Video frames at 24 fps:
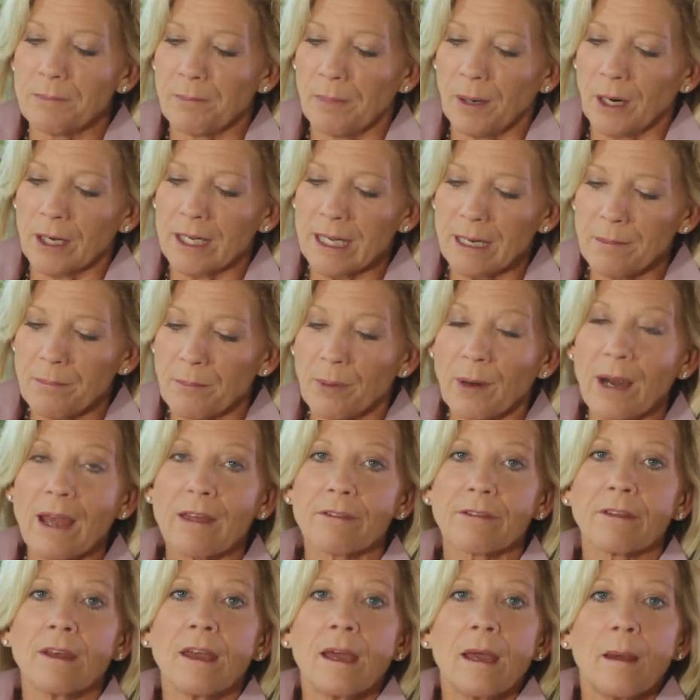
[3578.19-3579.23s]
body, breath
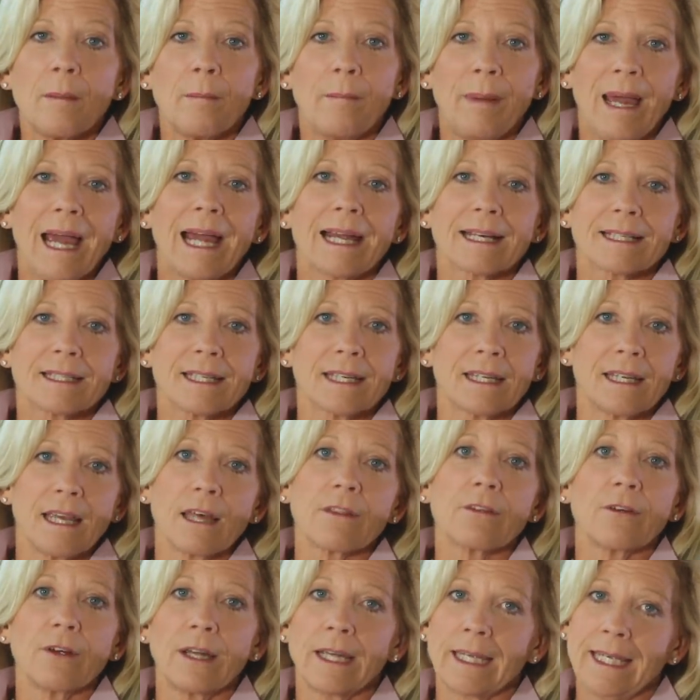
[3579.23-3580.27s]
back
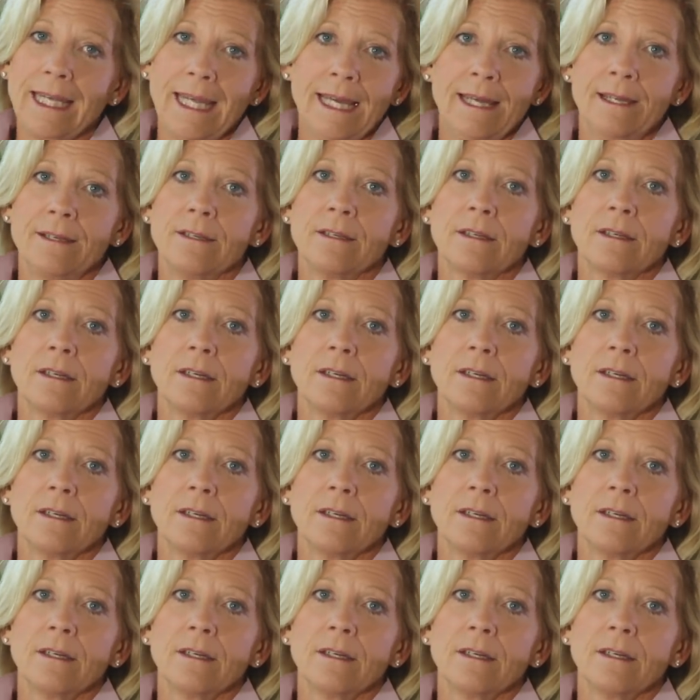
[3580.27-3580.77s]
together again